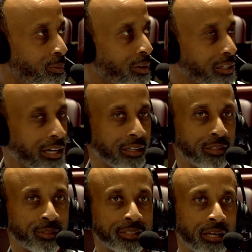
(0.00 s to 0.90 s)
wanted to kind of
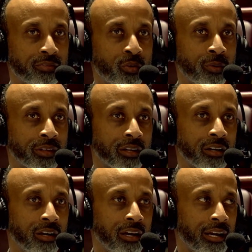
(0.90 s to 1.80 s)
use the same formula,
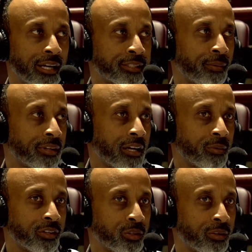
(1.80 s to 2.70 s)
and that's something that
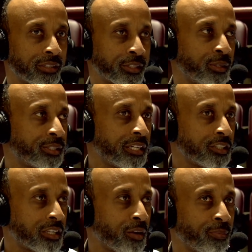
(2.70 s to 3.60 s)
we're doing. So you see him
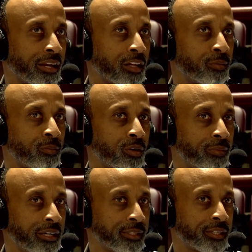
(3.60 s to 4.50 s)
Shep playing a little bit more
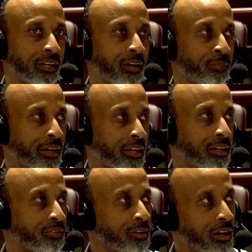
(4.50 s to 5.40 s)
minutes, playing
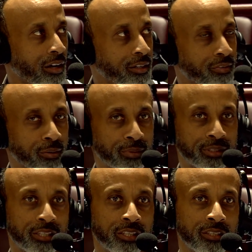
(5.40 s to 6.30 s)
different
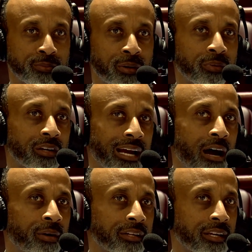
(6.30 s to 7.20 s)
positions, but we're
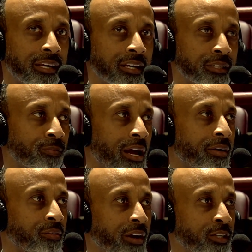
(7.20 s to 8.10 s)
allowing the kids. I'm
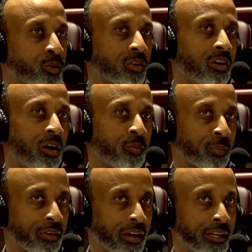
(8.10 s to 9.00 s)
allowing Rachel to call
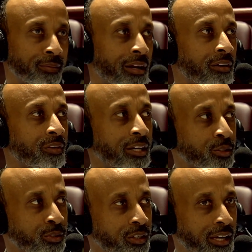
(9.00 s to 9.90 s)
more plays. I'm allowing
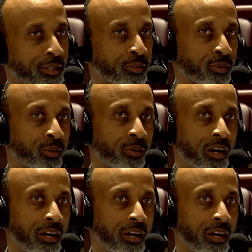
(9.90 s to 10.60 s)
Rachel to get us through